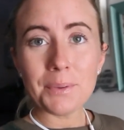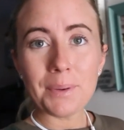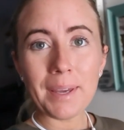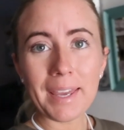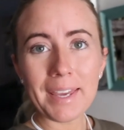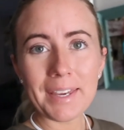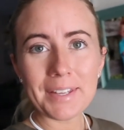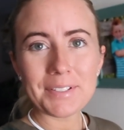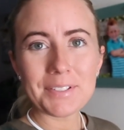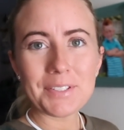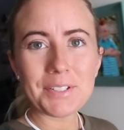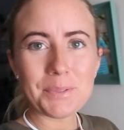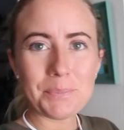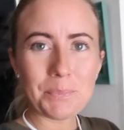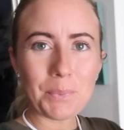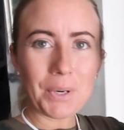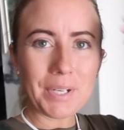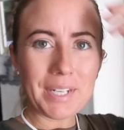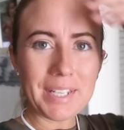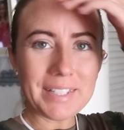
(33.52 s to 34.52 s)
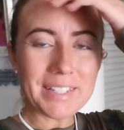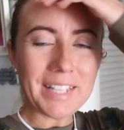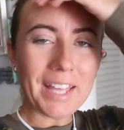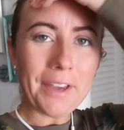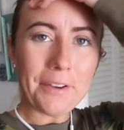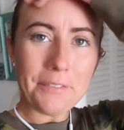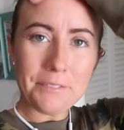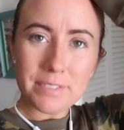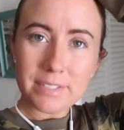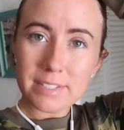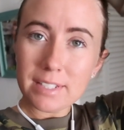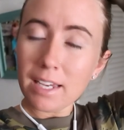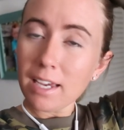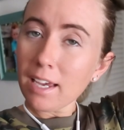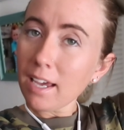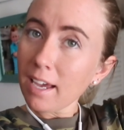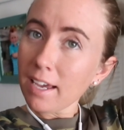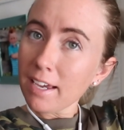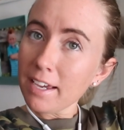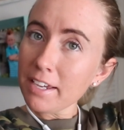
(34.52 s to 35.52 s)
And good morning, loves.
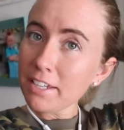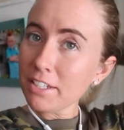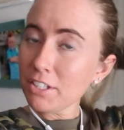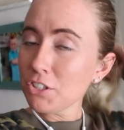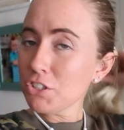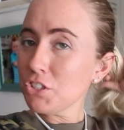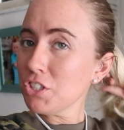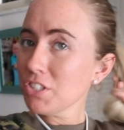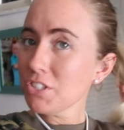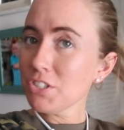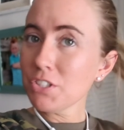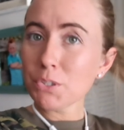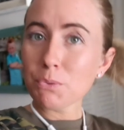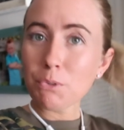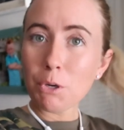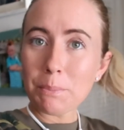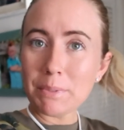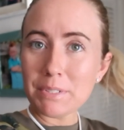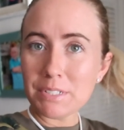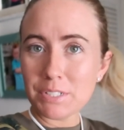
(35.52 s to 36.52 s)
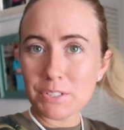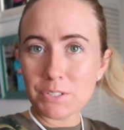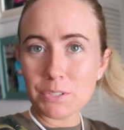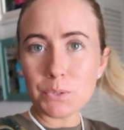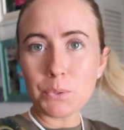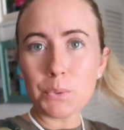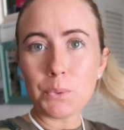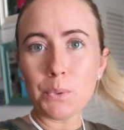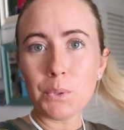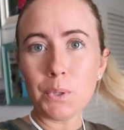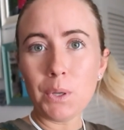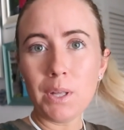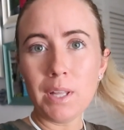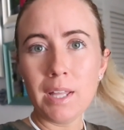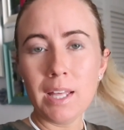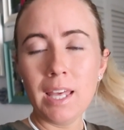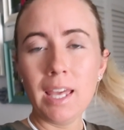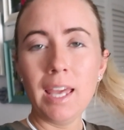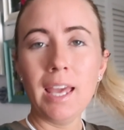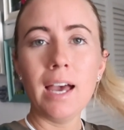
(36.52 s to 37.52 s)
I just took Roman to school.
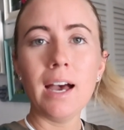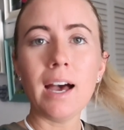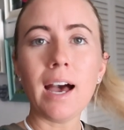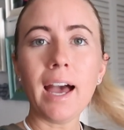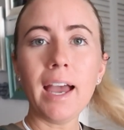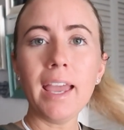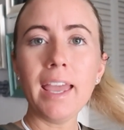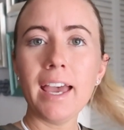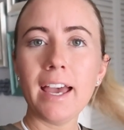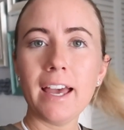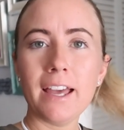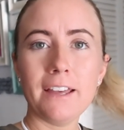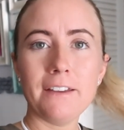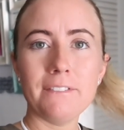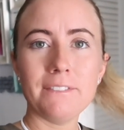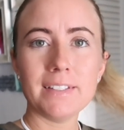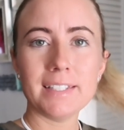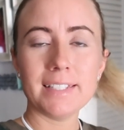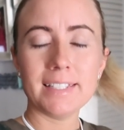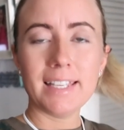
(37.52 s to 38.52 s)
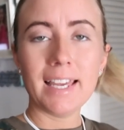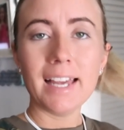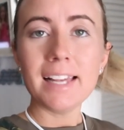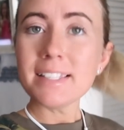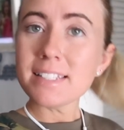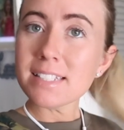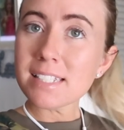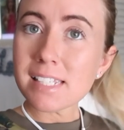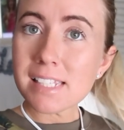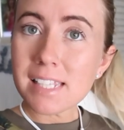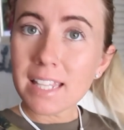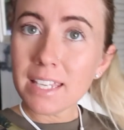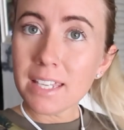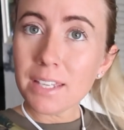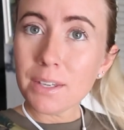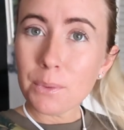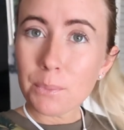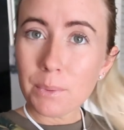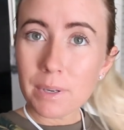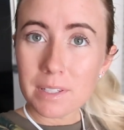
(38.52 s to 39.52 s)
I have
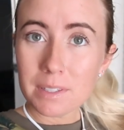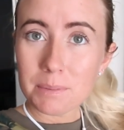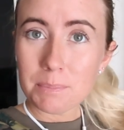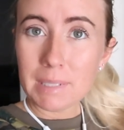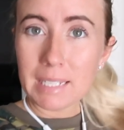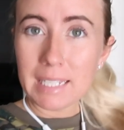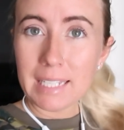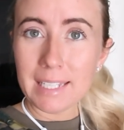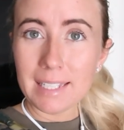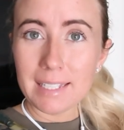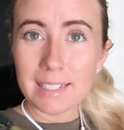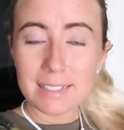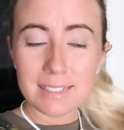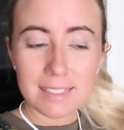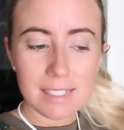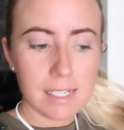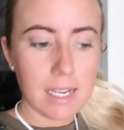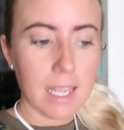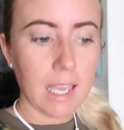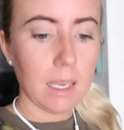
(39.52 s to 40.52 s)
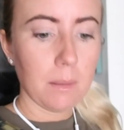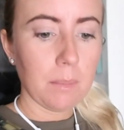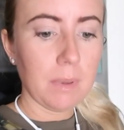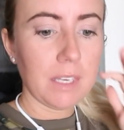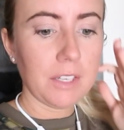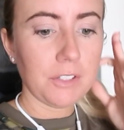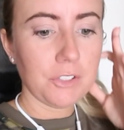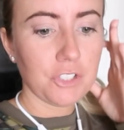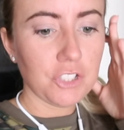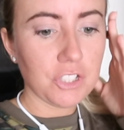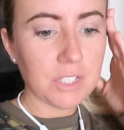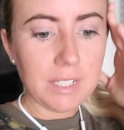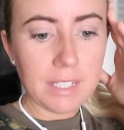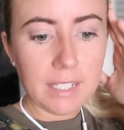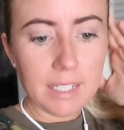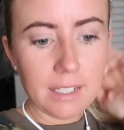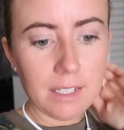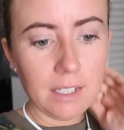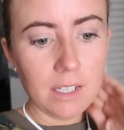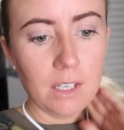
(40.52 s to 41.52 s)
Kesley with me today because
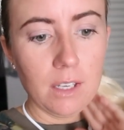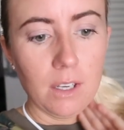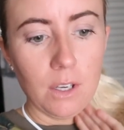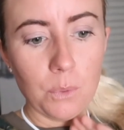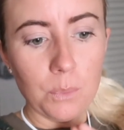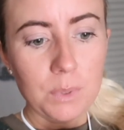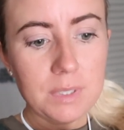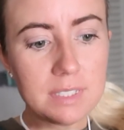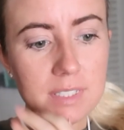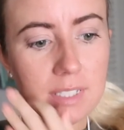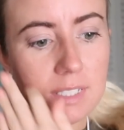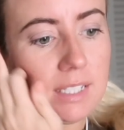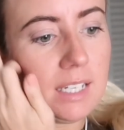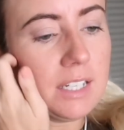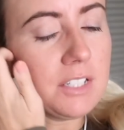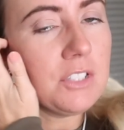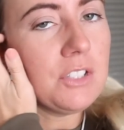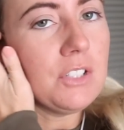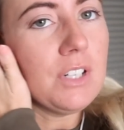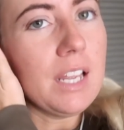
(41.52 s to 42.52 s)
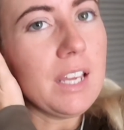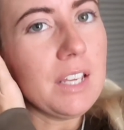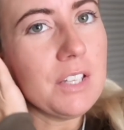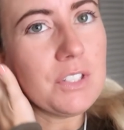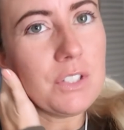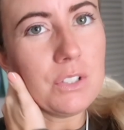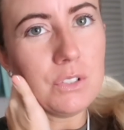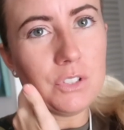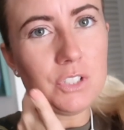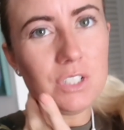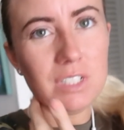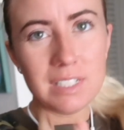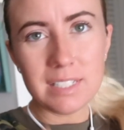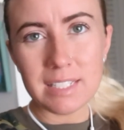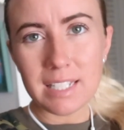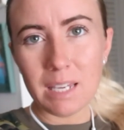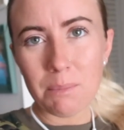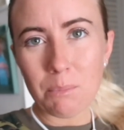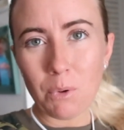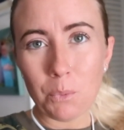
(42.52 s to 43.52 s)
she was sick yesterday, so she
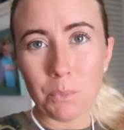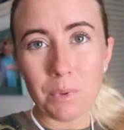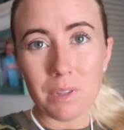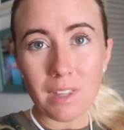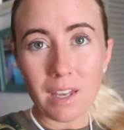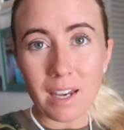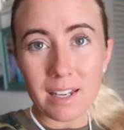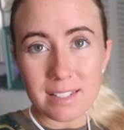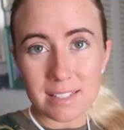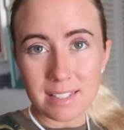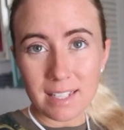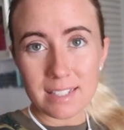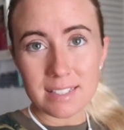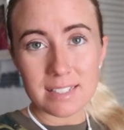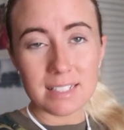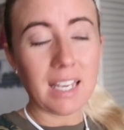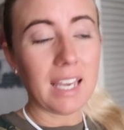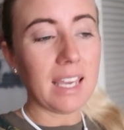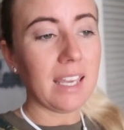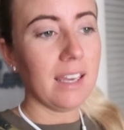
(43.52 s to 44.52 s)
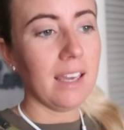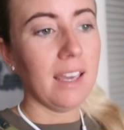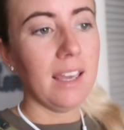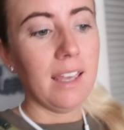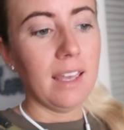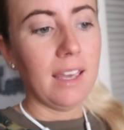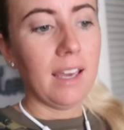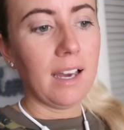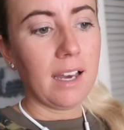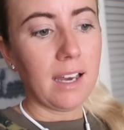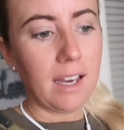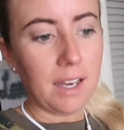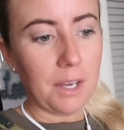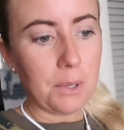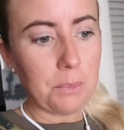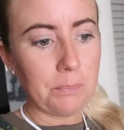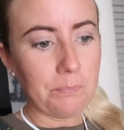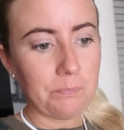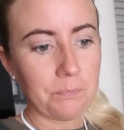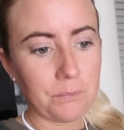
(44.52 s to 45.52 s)
just came home with us last night.
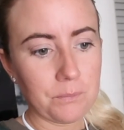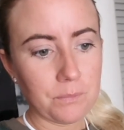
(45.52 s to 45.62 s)
Um,